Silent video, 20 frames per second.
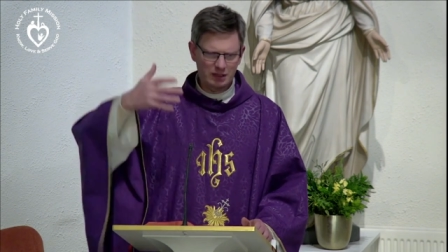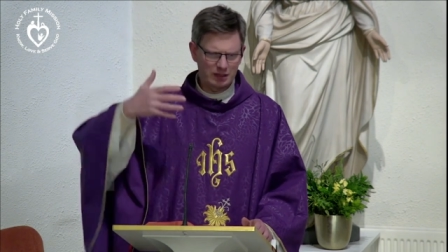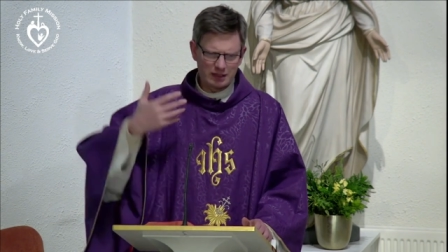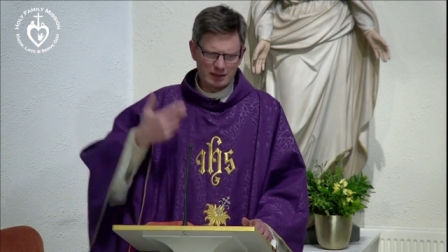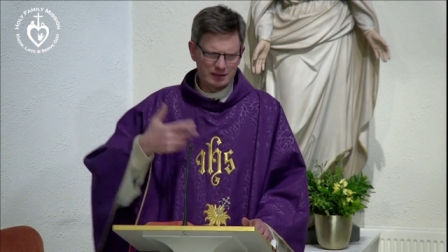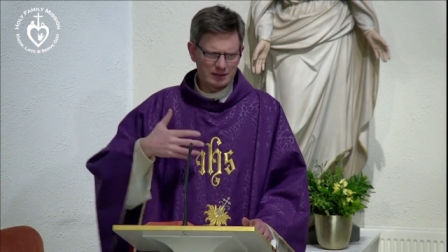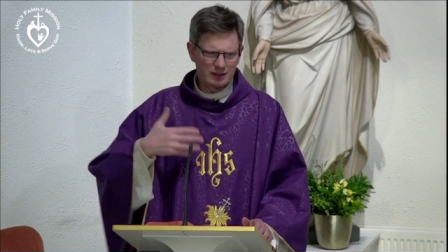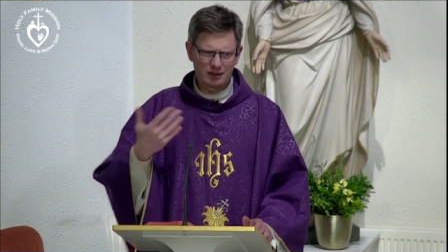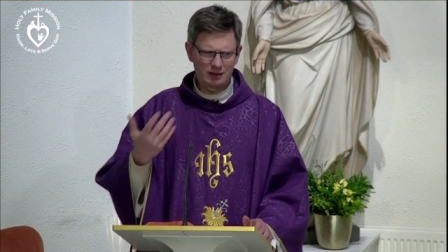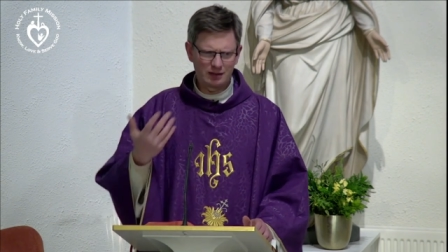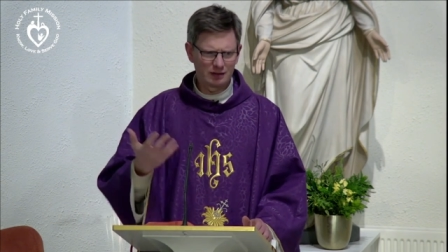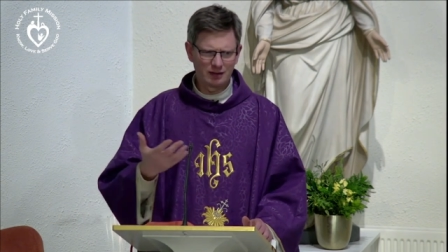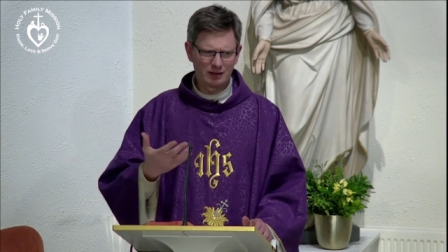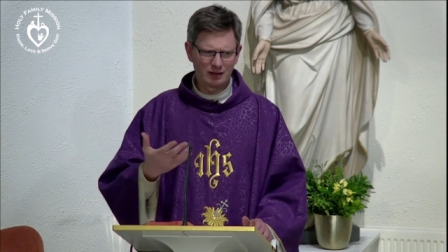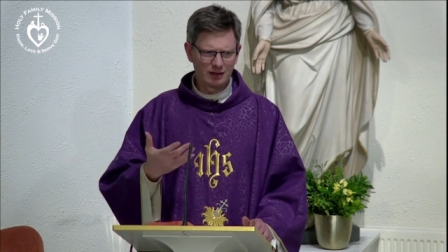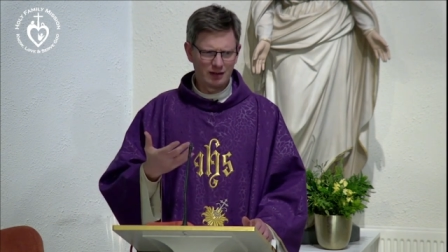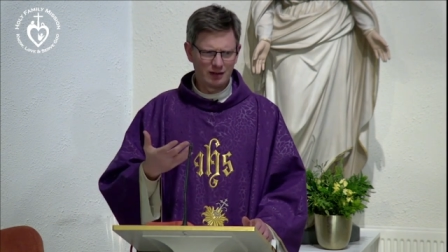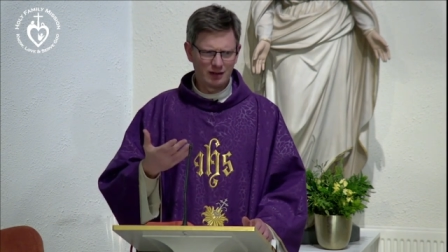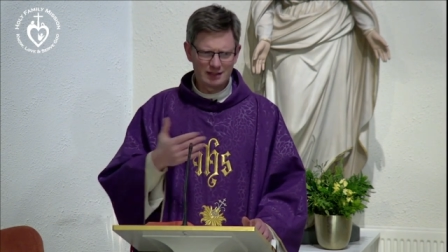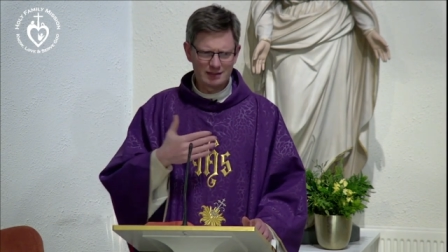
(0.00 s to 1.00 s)
It's not,
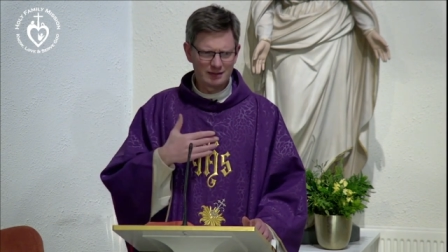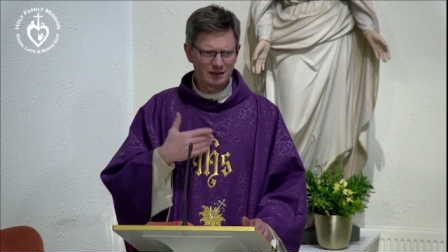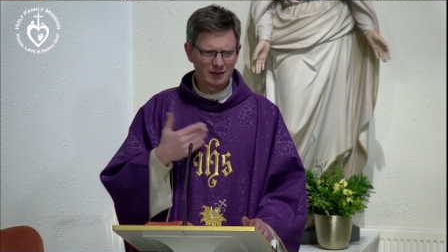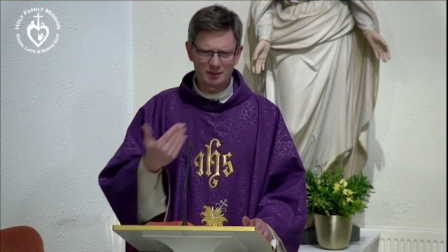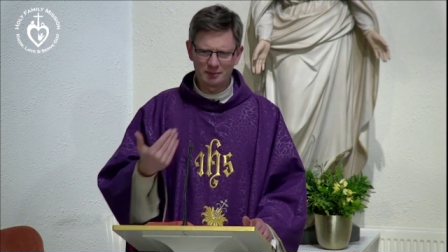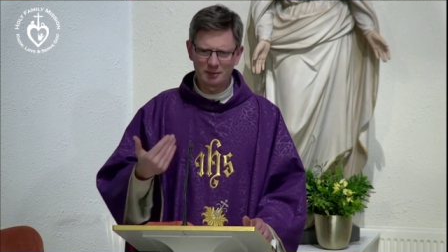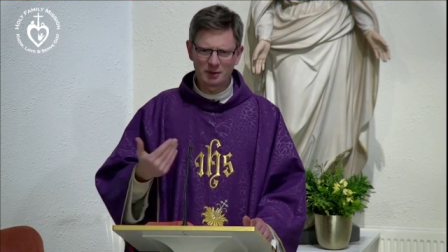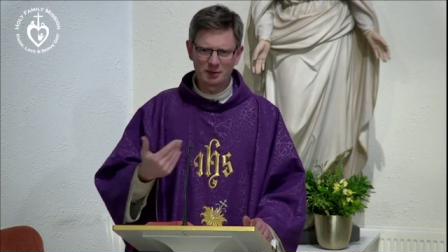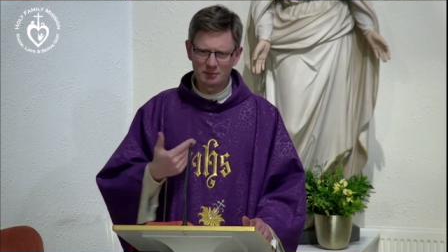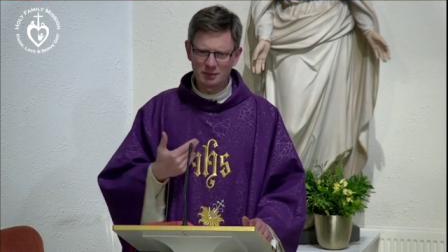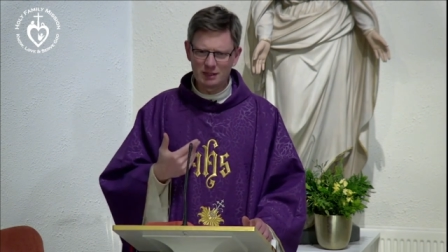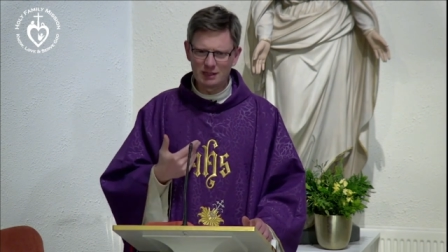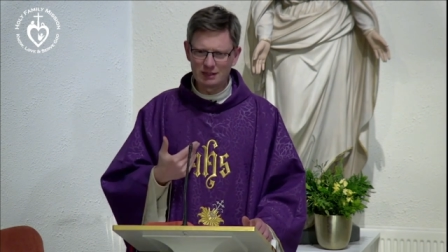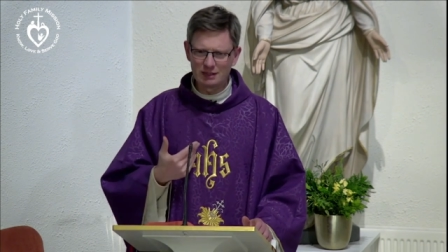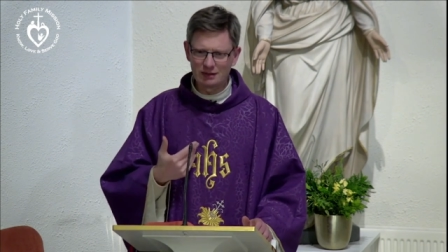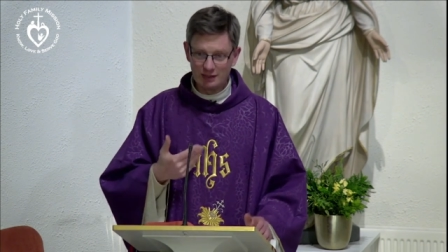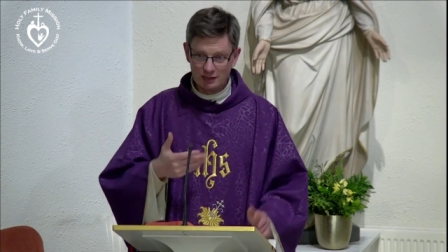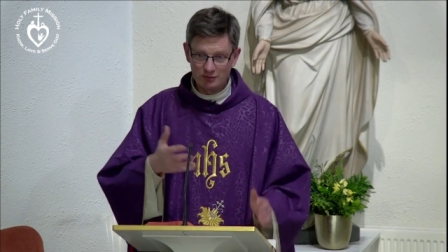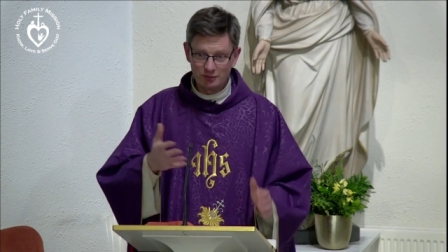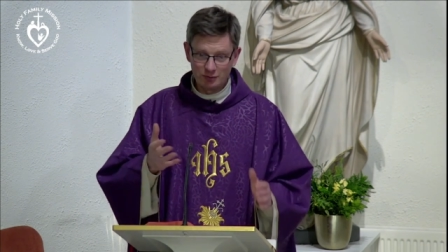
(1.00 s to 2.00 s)
it's not about me,
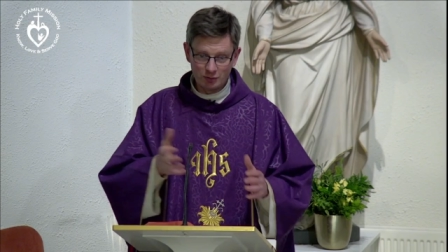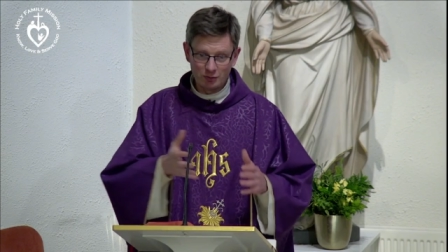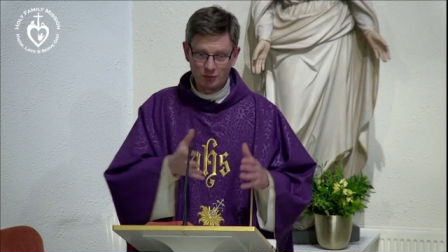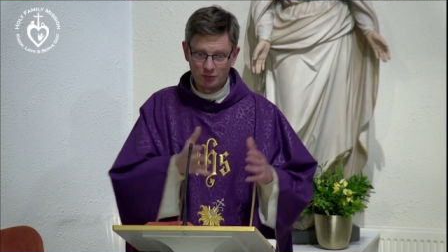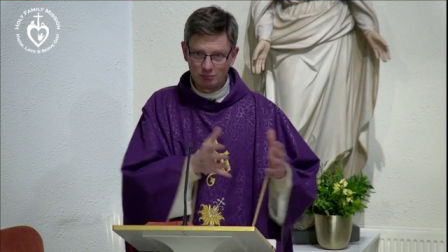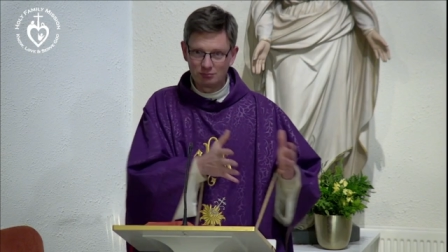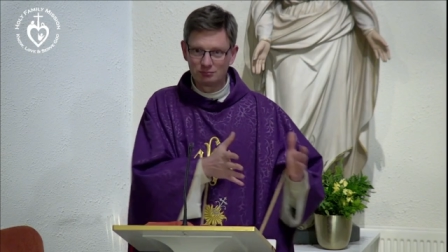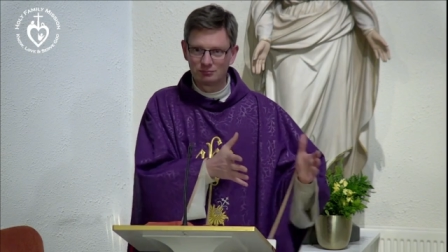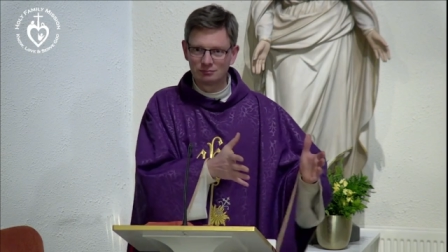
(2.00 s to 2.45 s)
even though